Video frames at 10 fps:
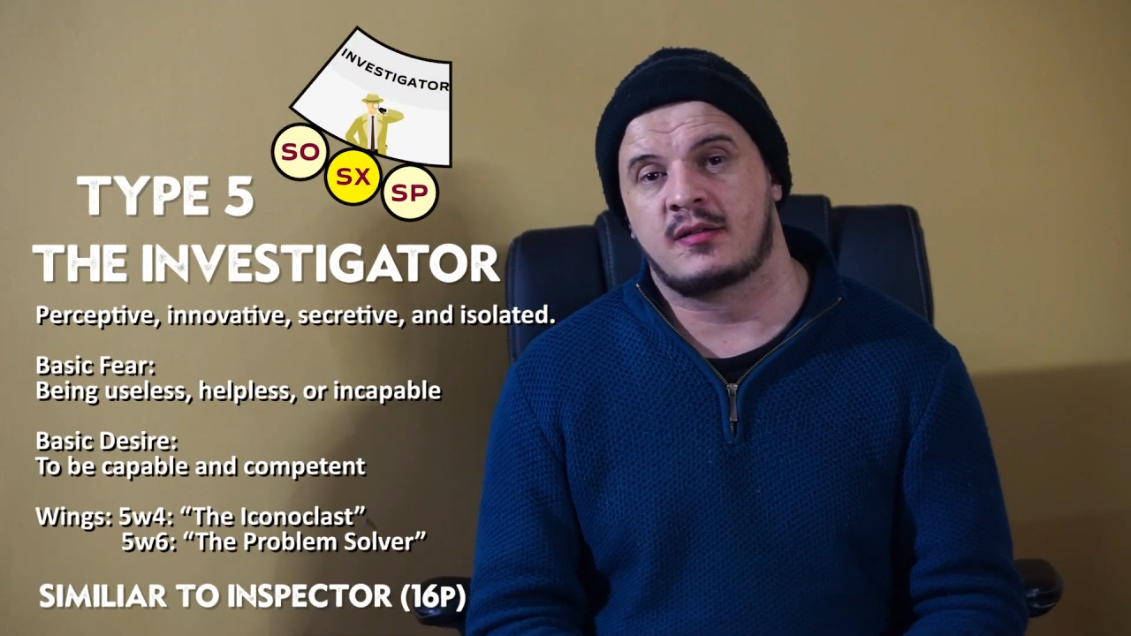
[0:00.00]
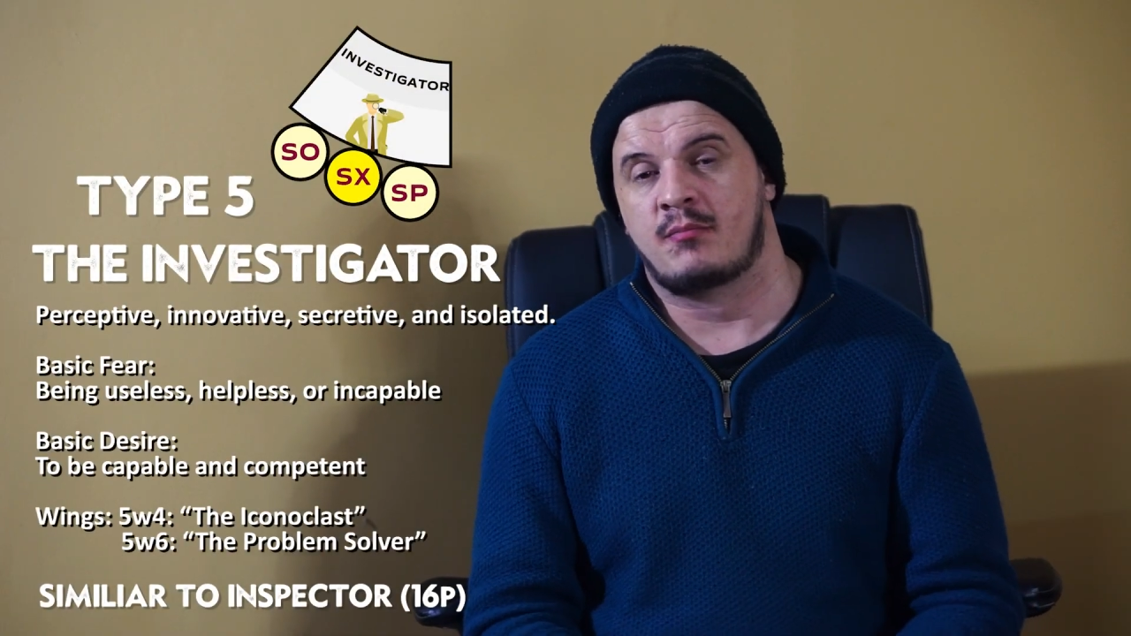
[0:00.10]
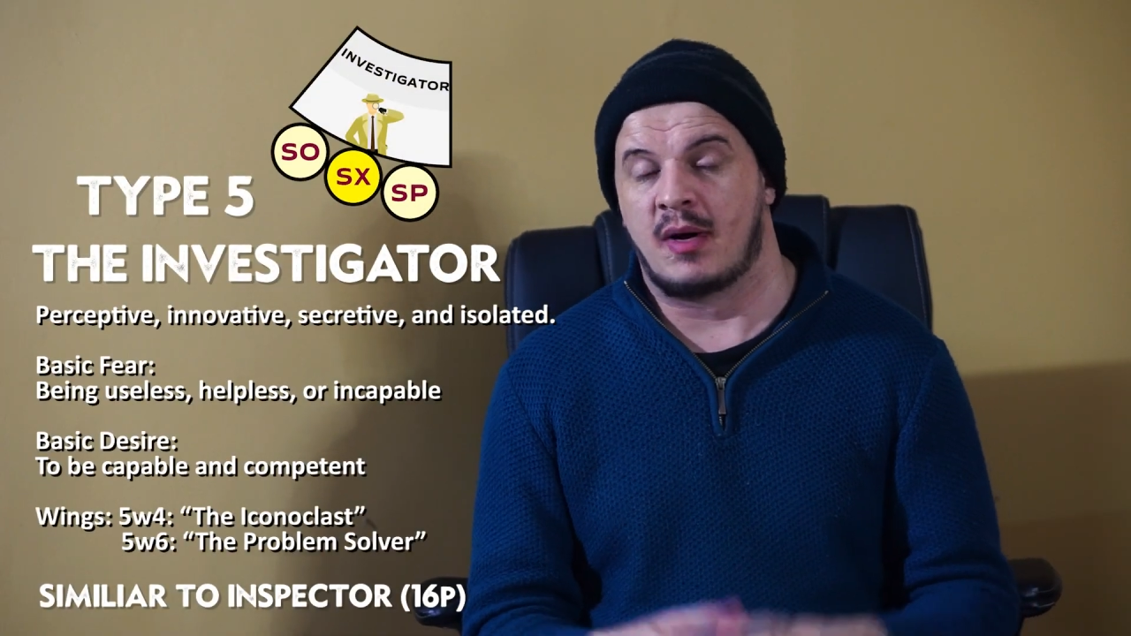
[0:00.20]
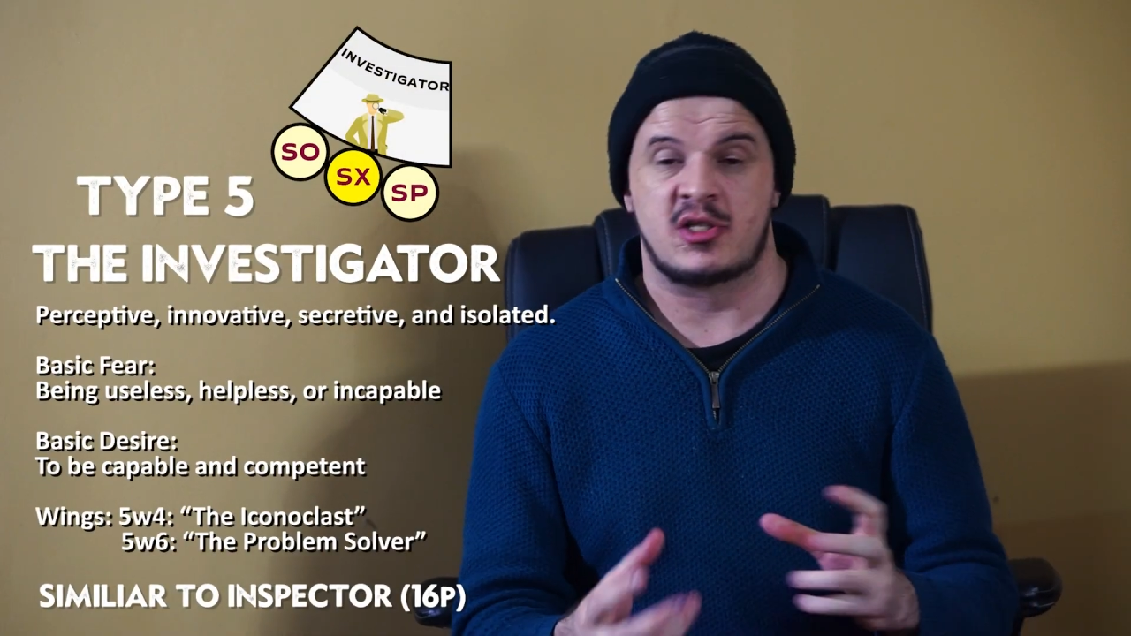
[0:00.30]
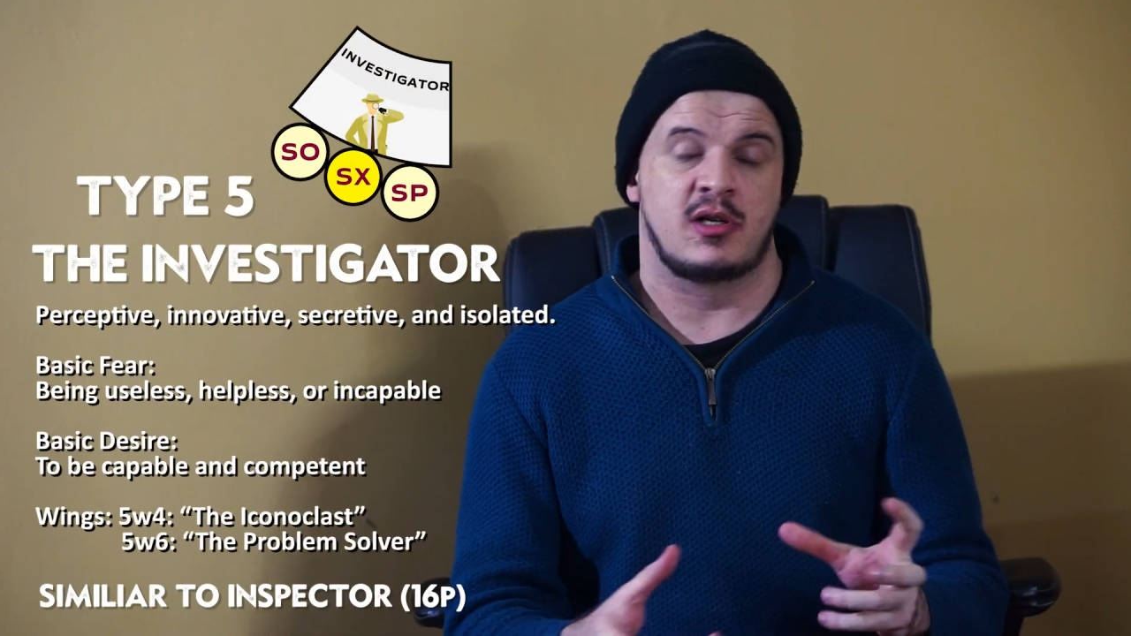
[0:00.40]

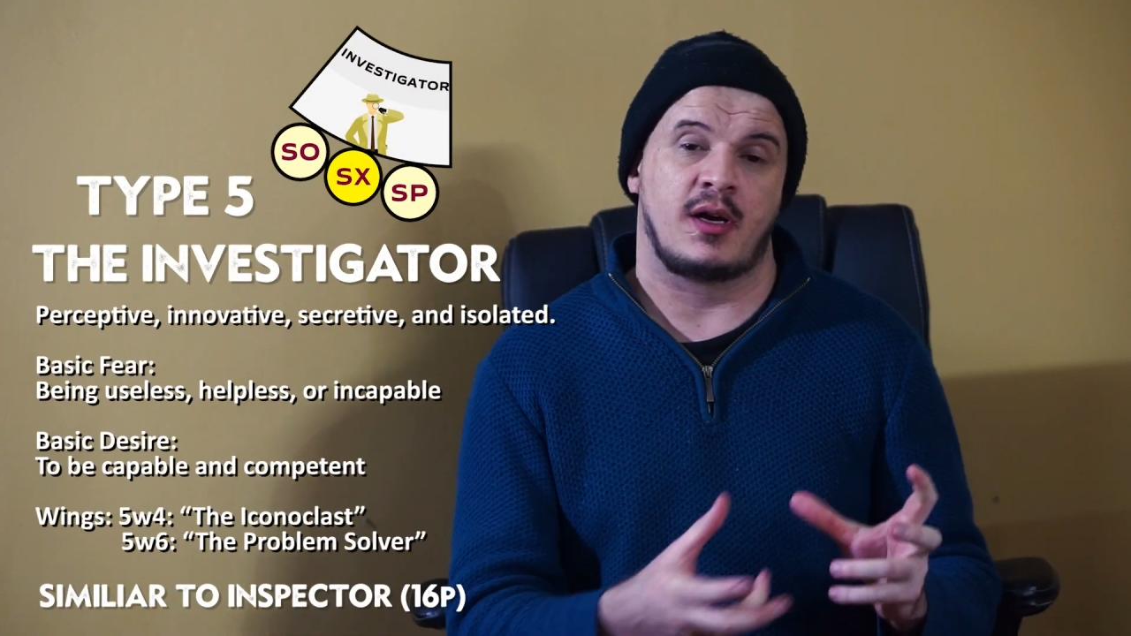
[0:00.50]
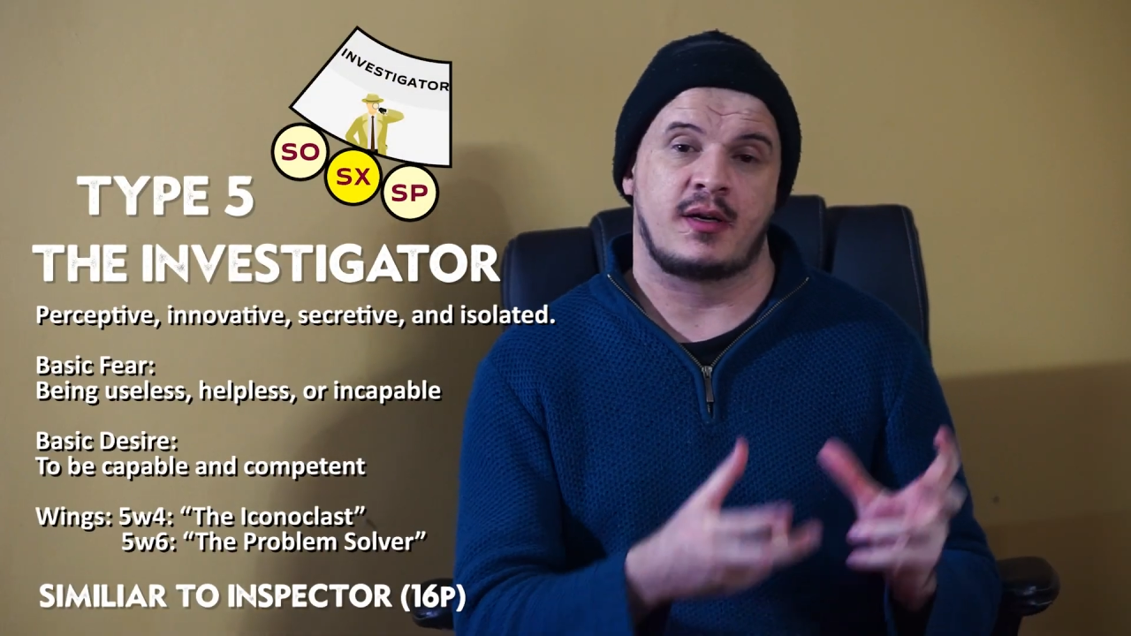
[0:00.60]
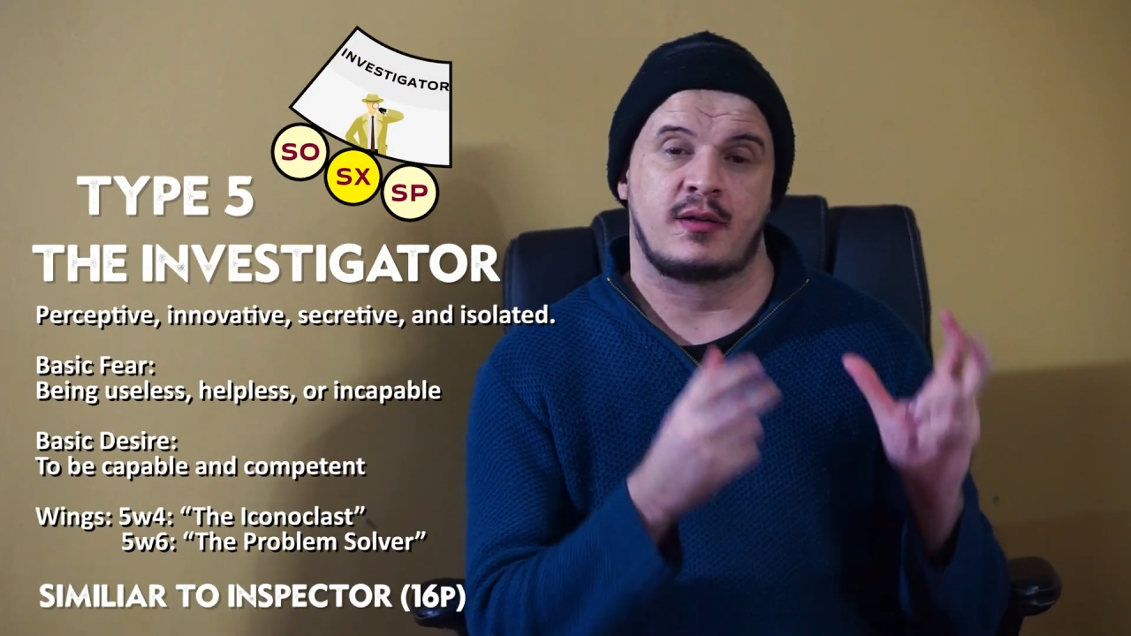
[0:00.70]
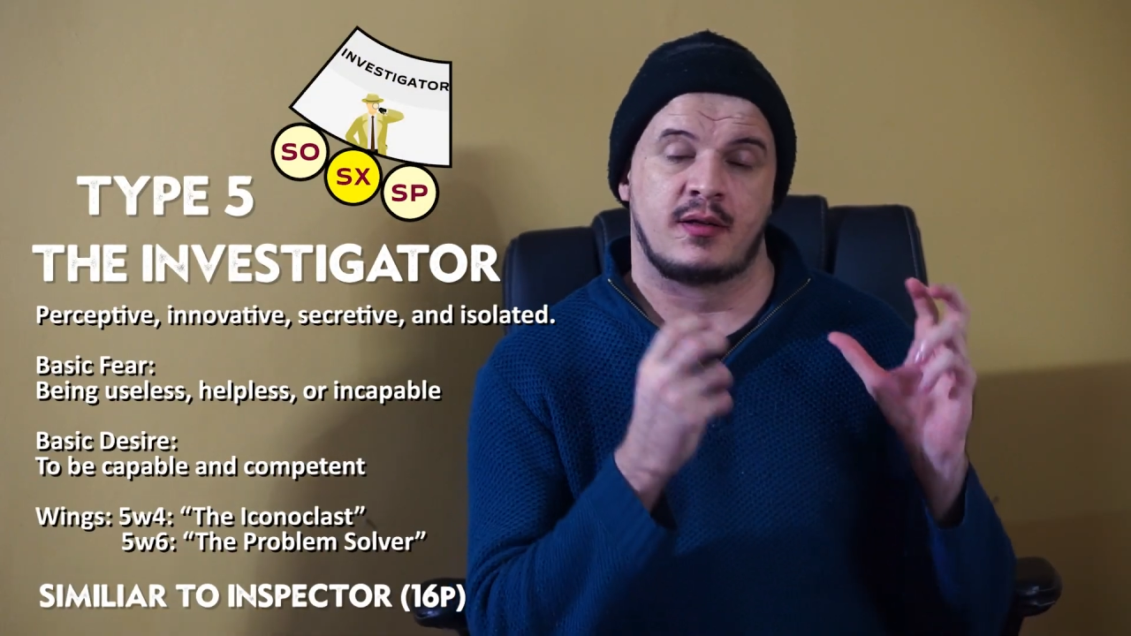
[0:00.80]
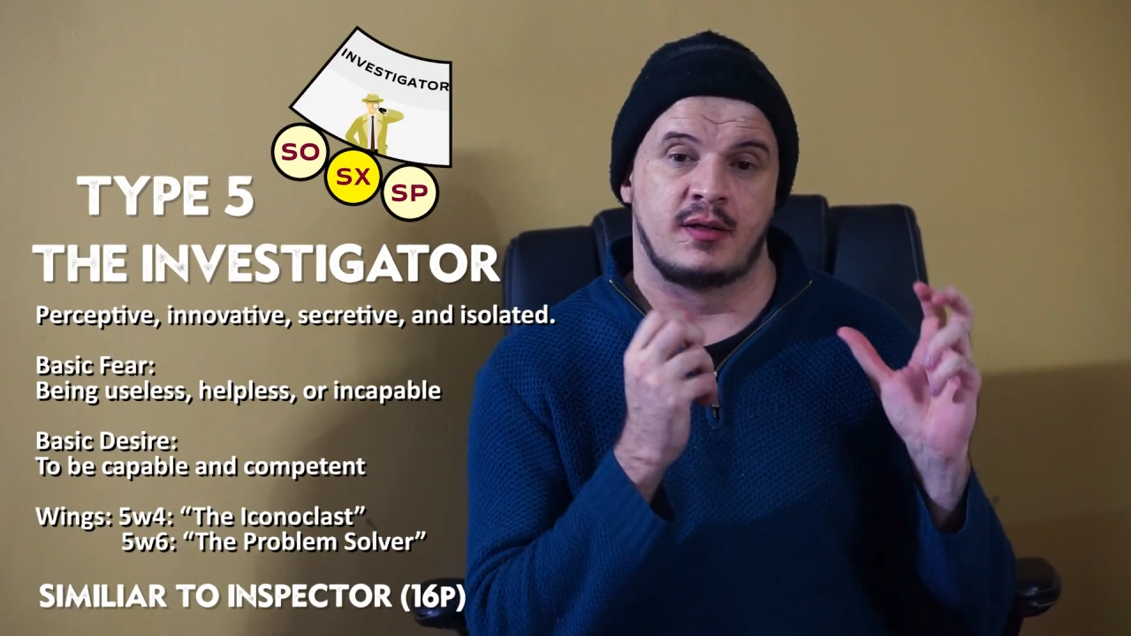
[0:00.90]
Much like the